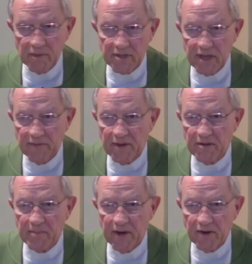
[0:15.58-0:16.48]
was given
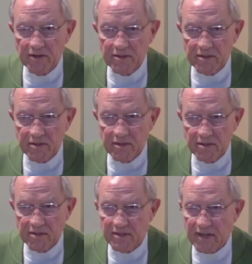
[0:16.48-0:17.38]
in marriage
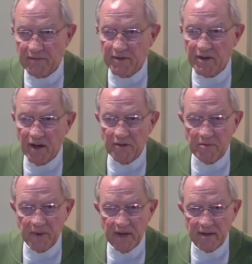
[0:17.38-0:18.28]
to seven other
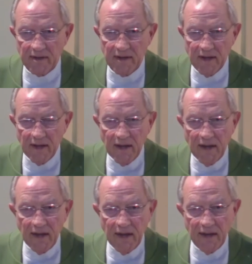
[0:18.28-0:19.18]
men,
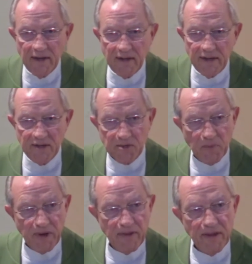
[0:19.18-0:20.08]
and each
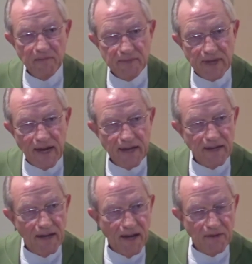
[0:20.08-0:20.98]
one of them
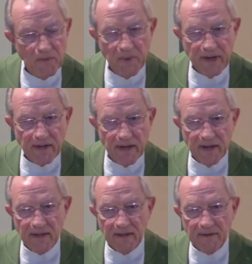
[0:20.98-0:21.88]
died on the wedding
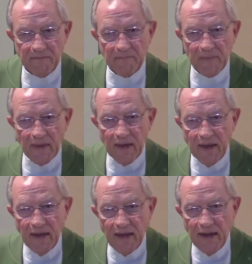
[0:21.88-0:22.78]
night.
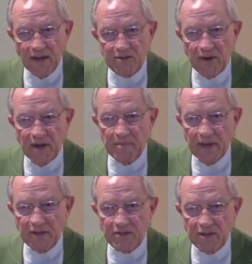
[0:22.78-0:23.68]
And so I
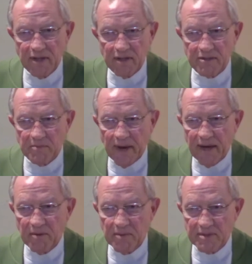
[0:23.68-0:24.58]
imagine that
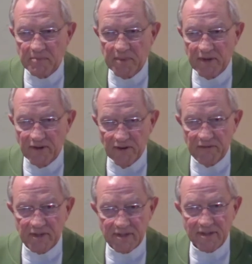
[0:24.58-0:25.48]
Tobiah was a bit
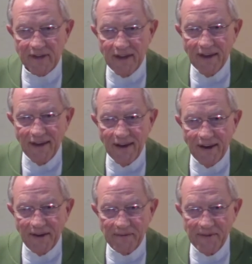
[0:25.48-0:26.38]
nervous
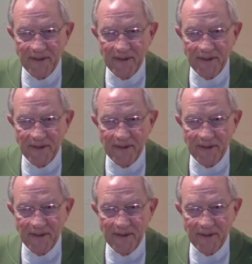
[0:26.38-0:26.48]
um,